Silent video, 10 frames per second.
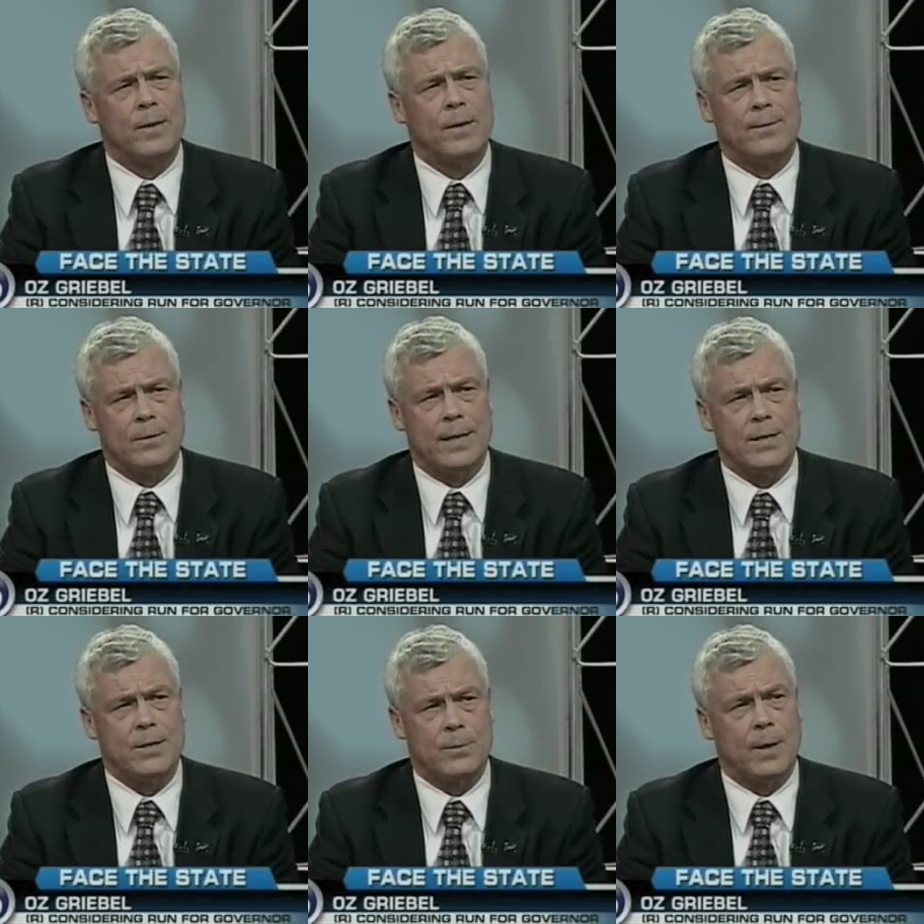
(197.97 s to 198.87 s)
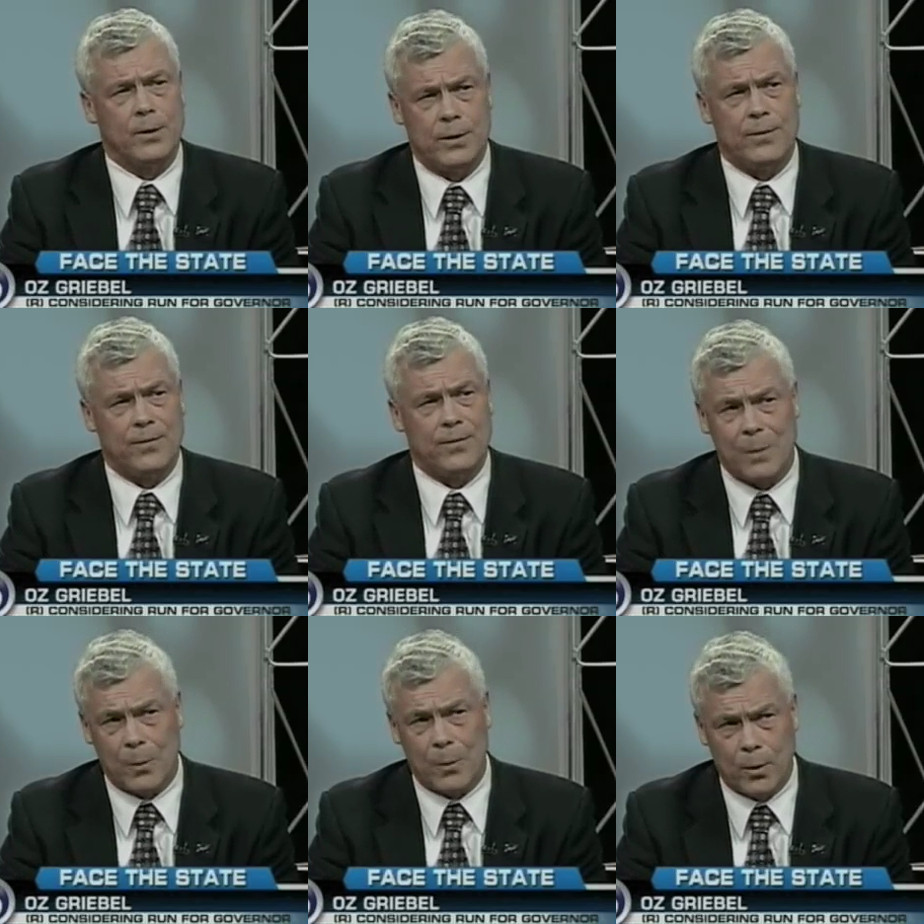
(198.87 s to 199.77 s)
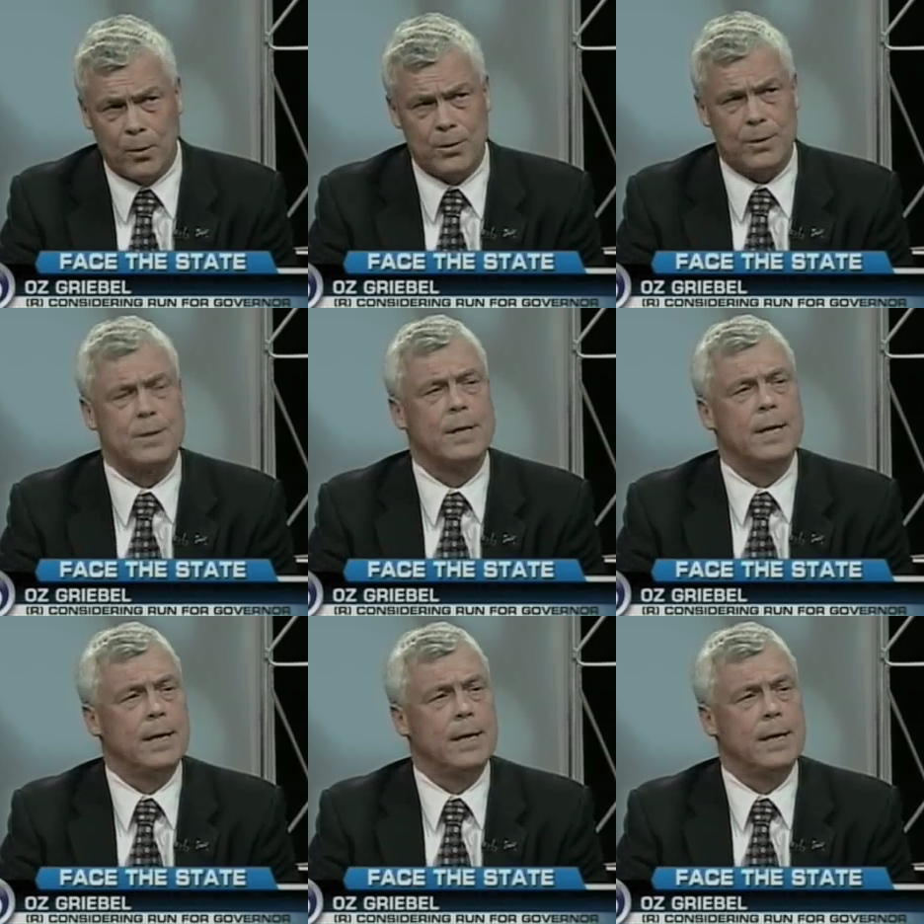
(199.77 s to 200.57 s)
conversations about different approaches